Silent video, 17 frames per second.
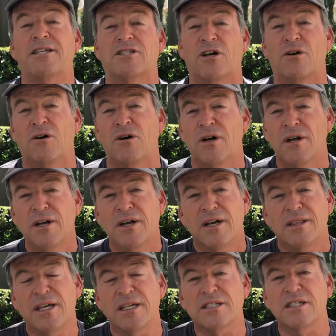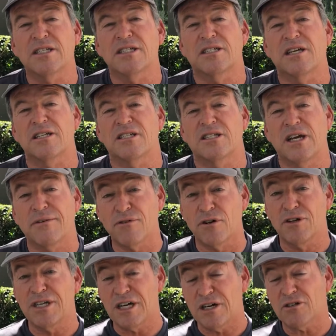So this is
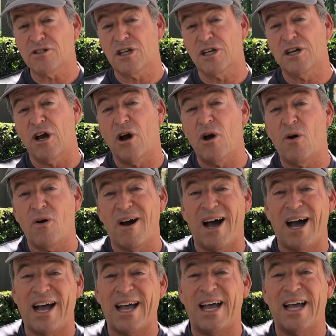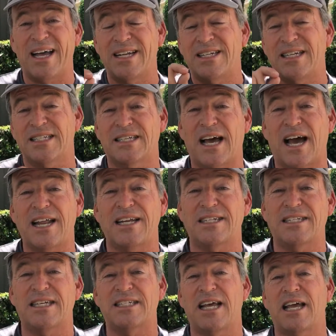several years ago, I
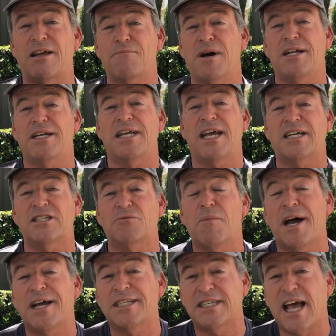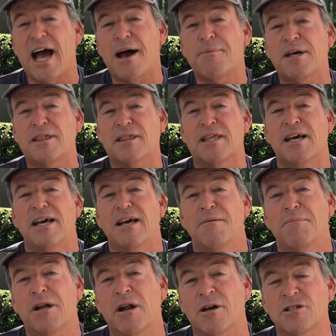decided to take Monday as my Sabbath,
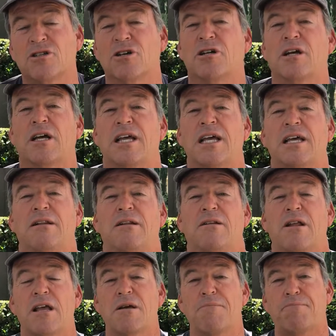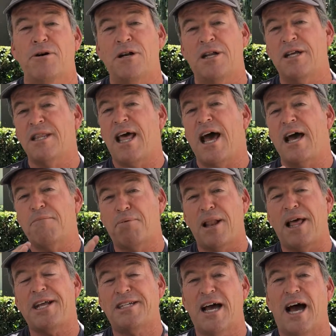but also to put in that
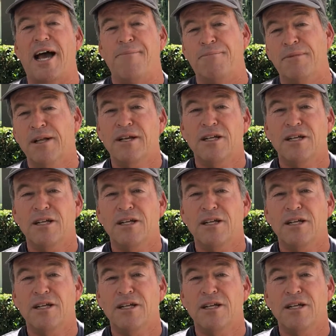playtime.